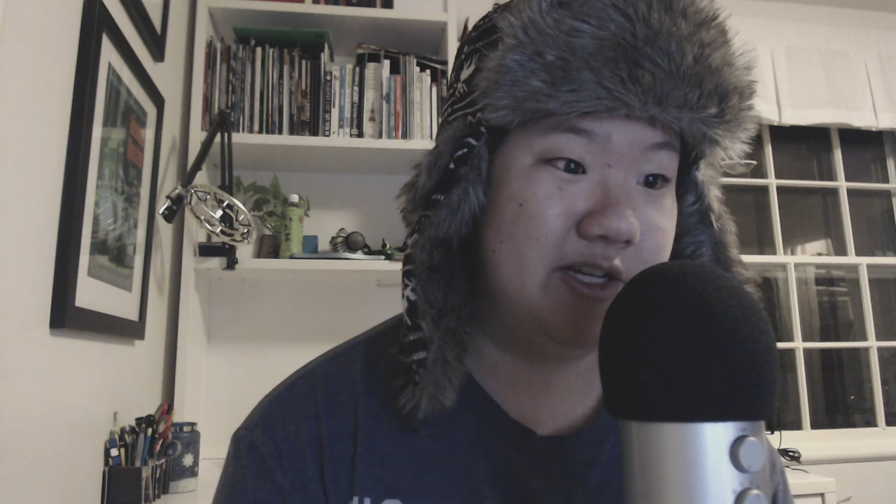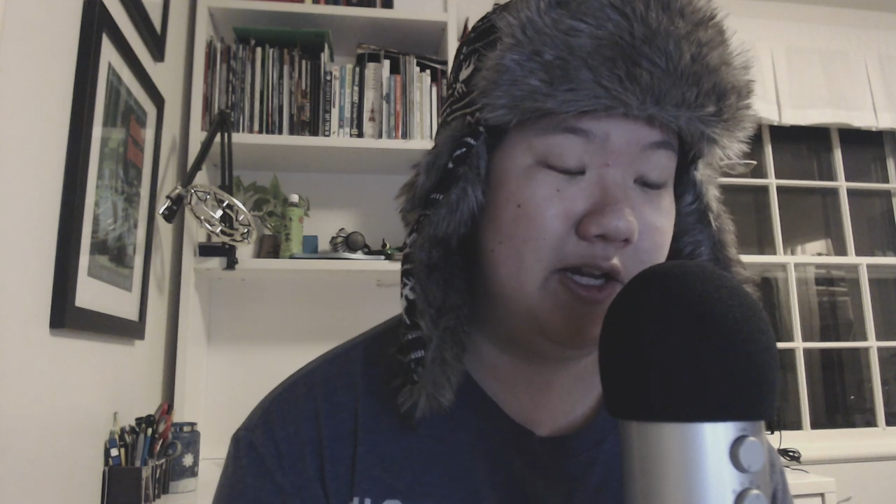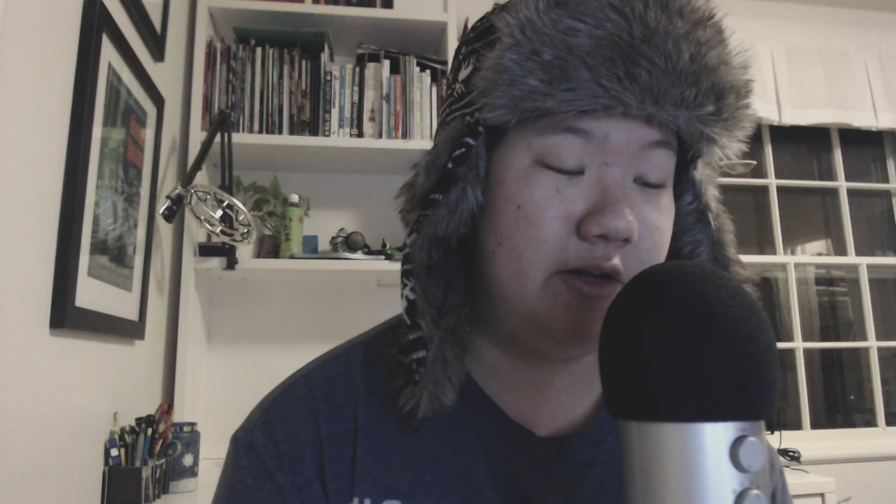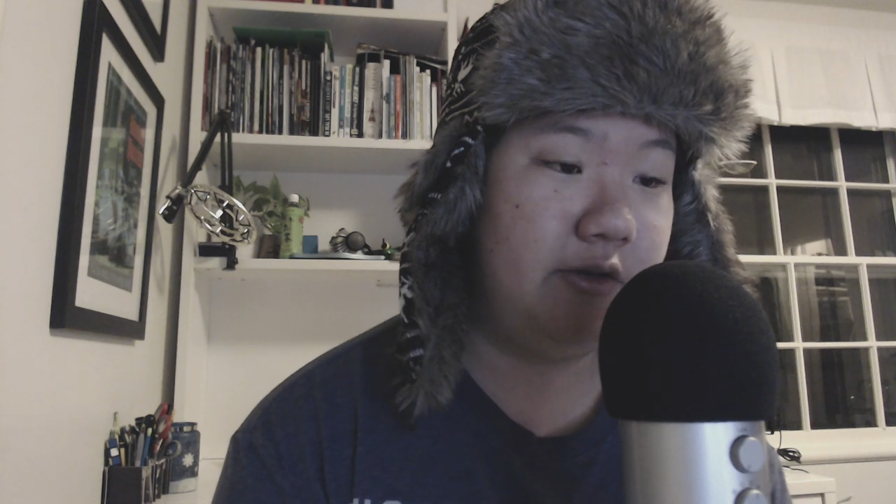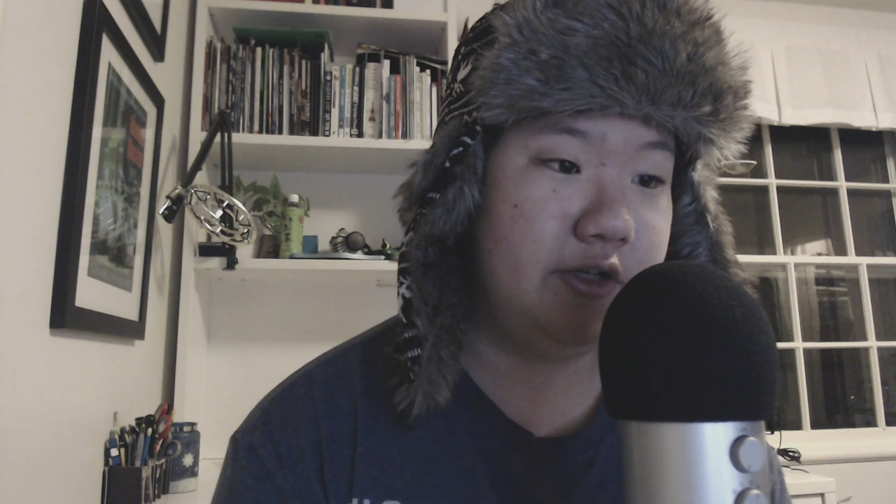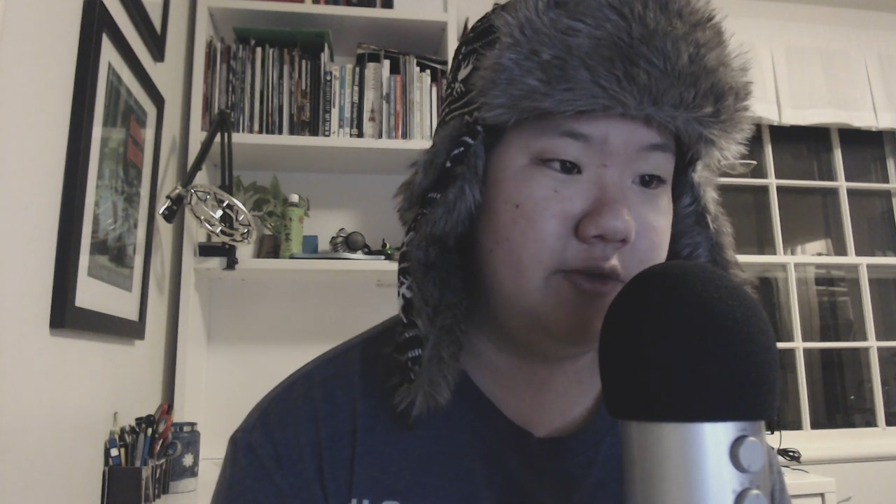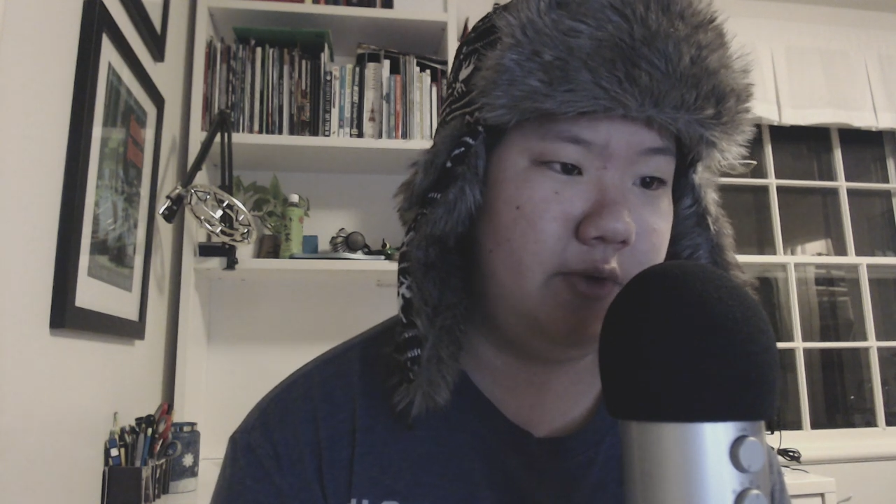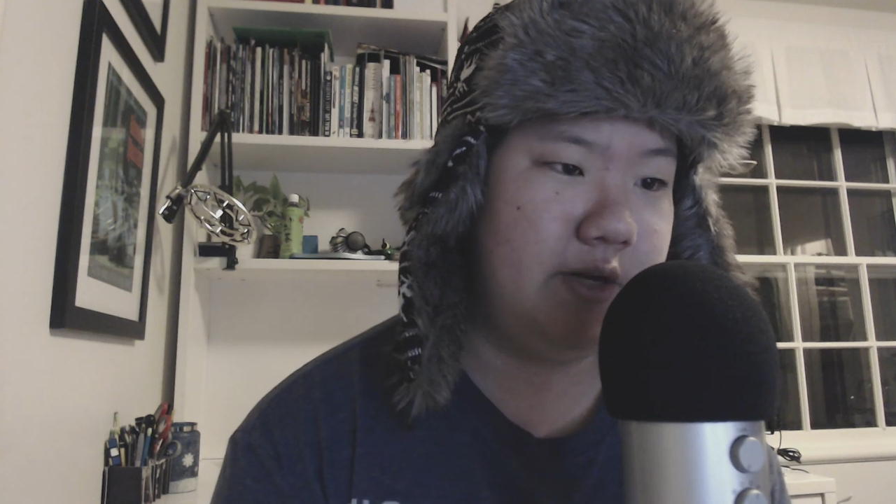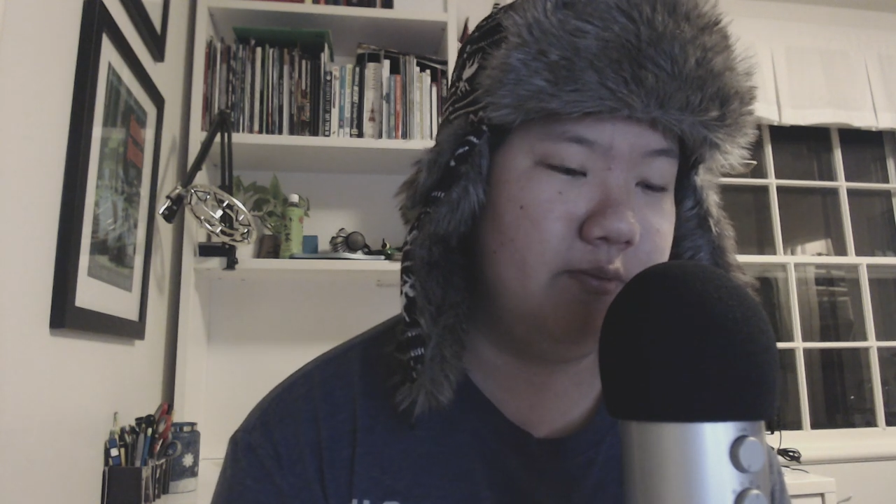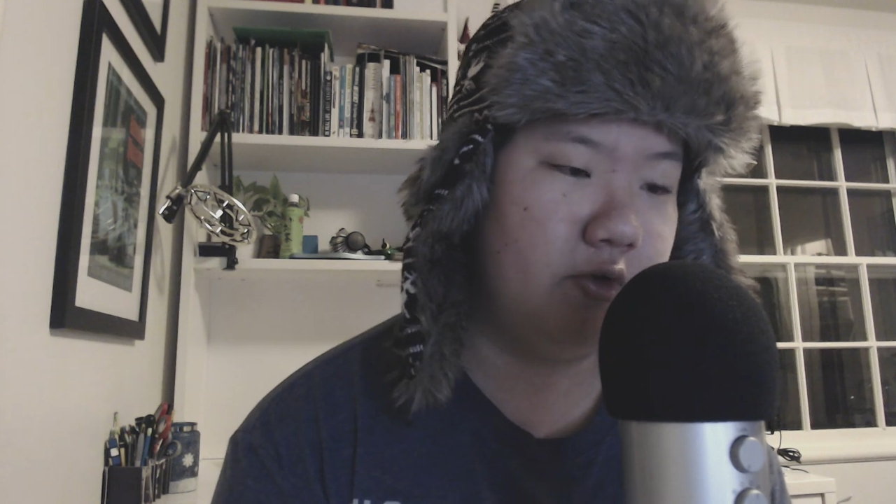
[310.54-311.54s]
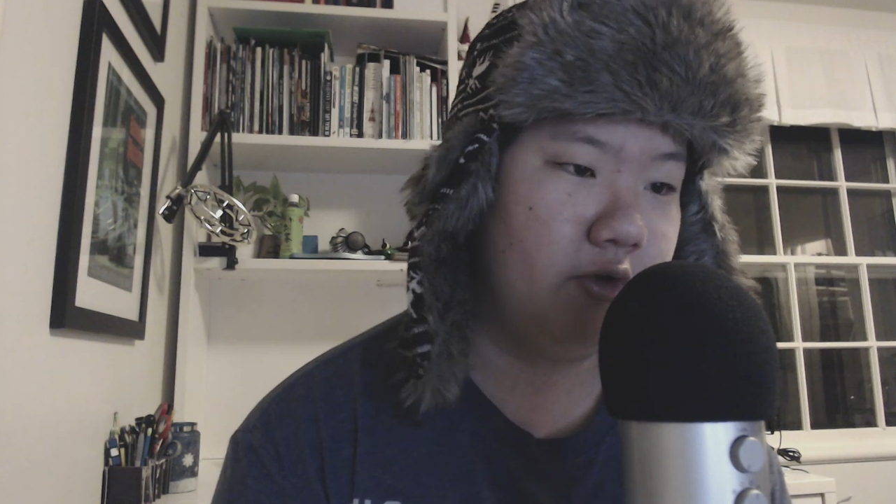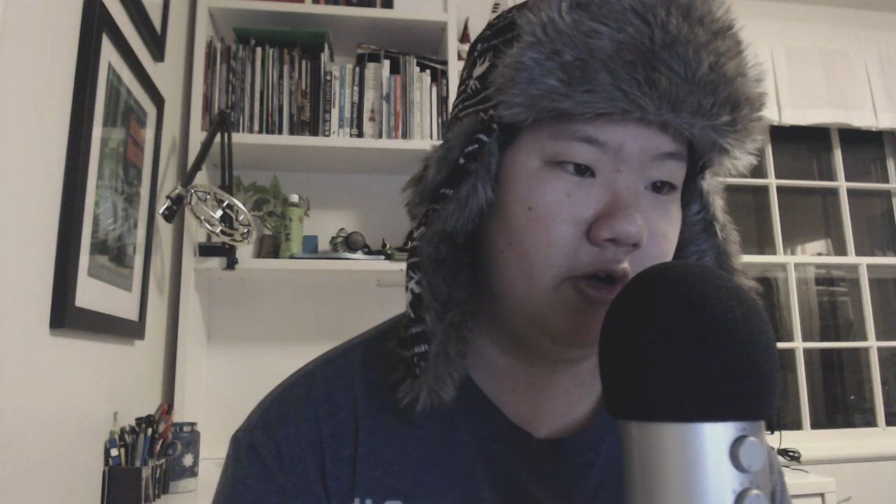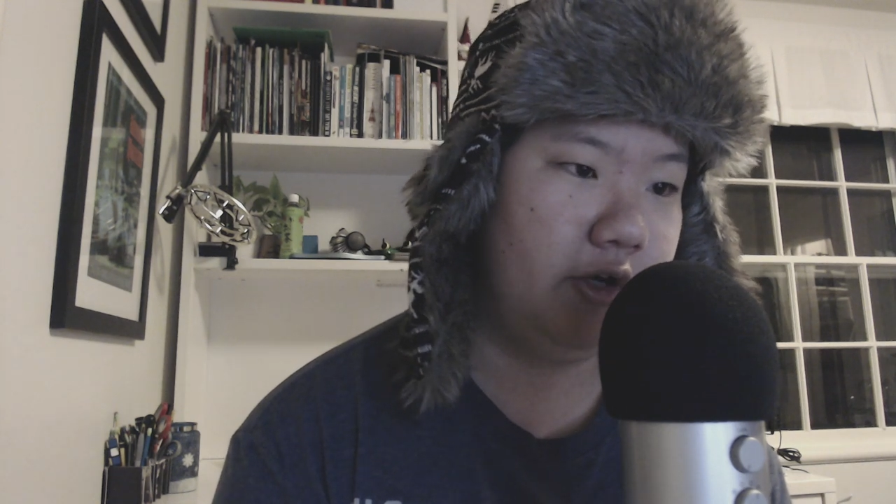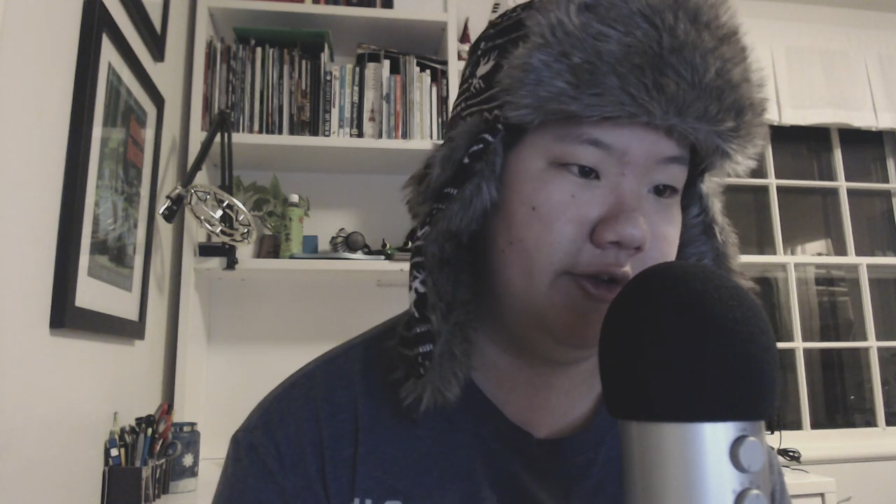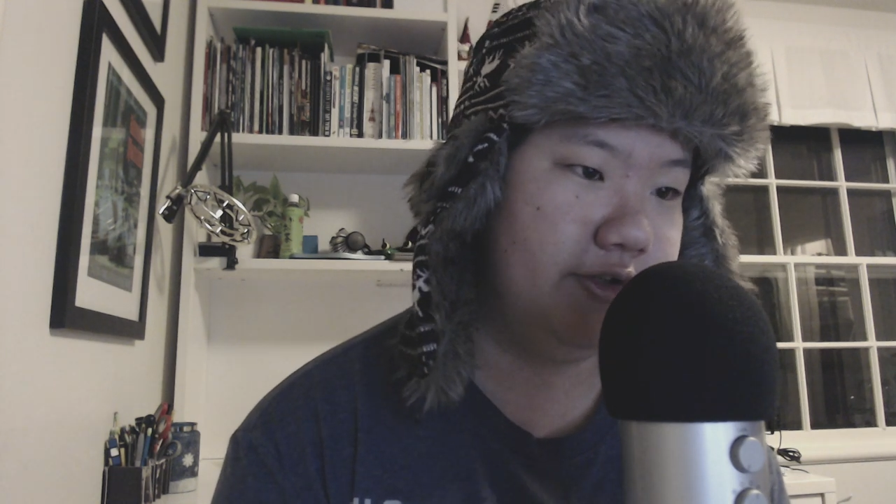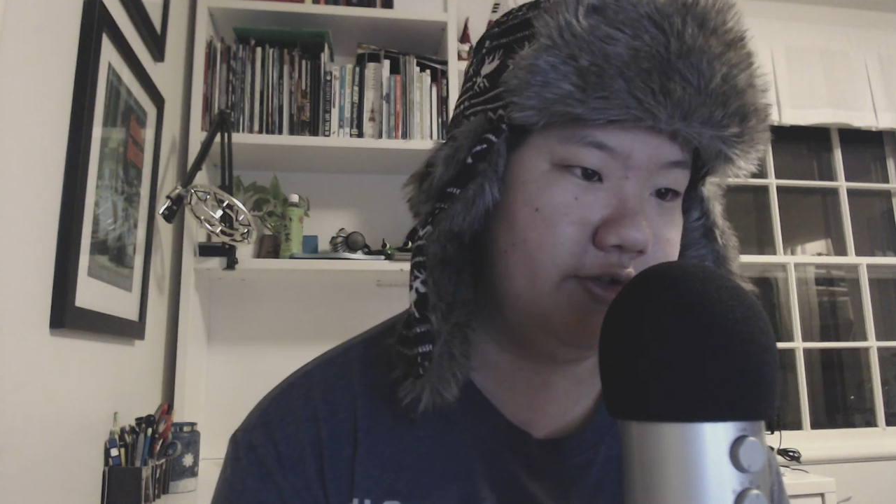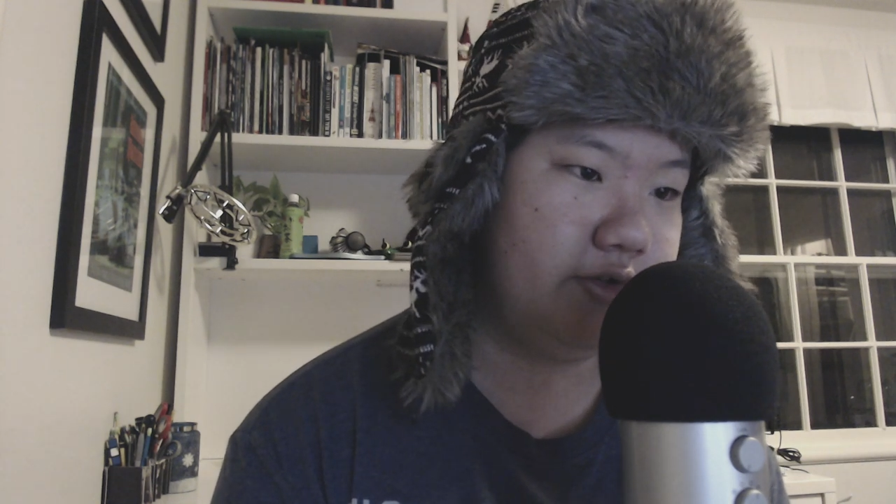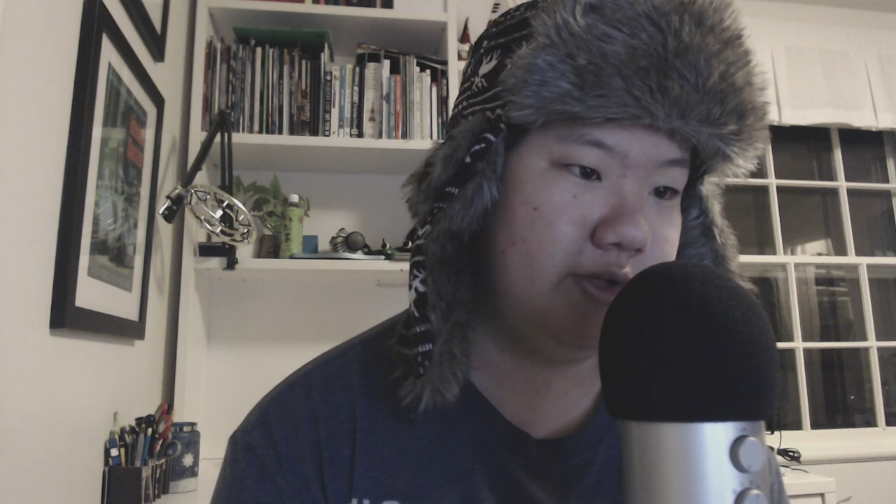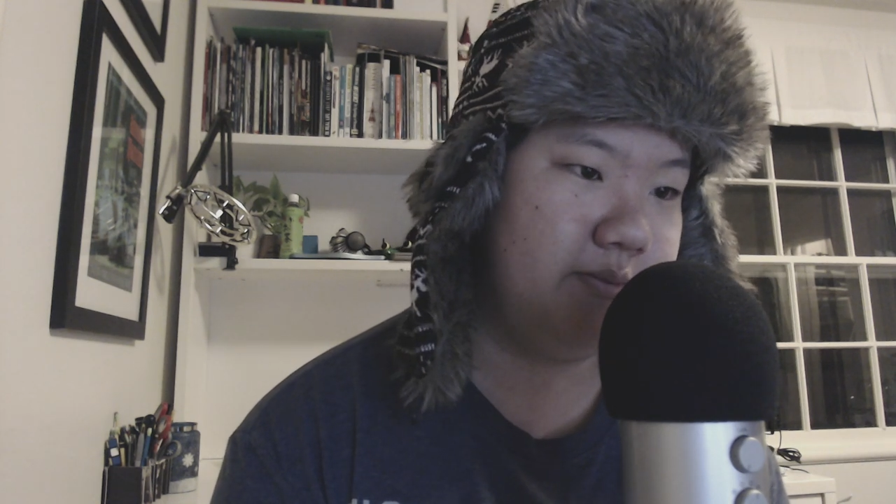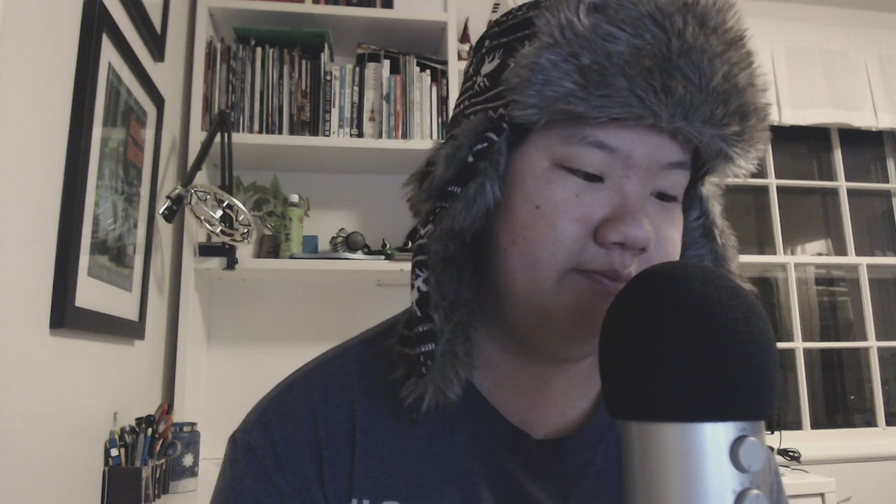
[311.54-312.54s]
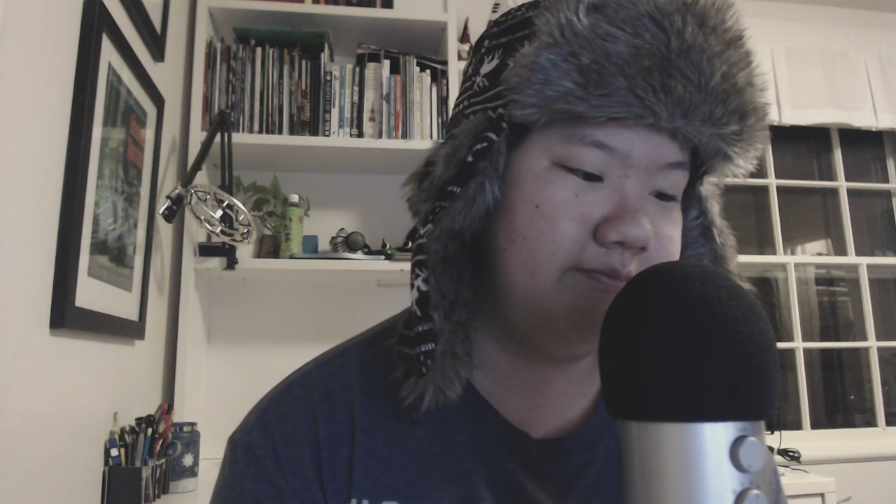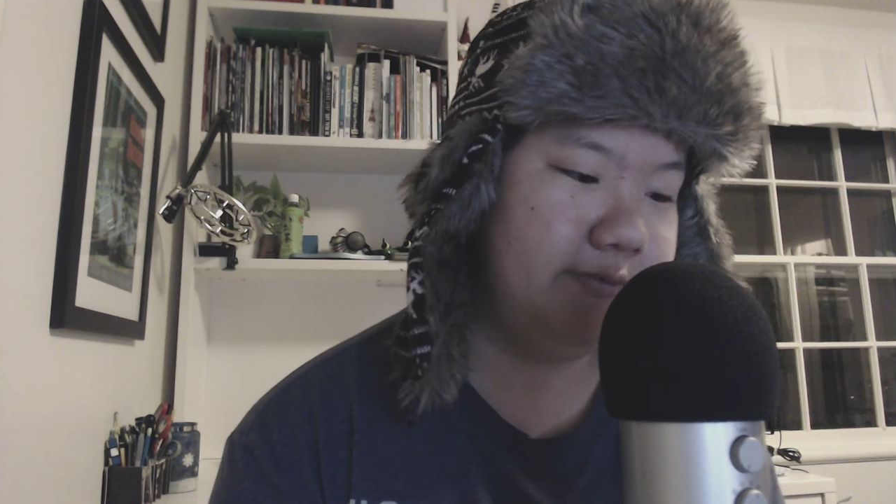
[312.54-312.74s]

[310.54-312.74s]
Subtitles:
I'll explain more on the stream.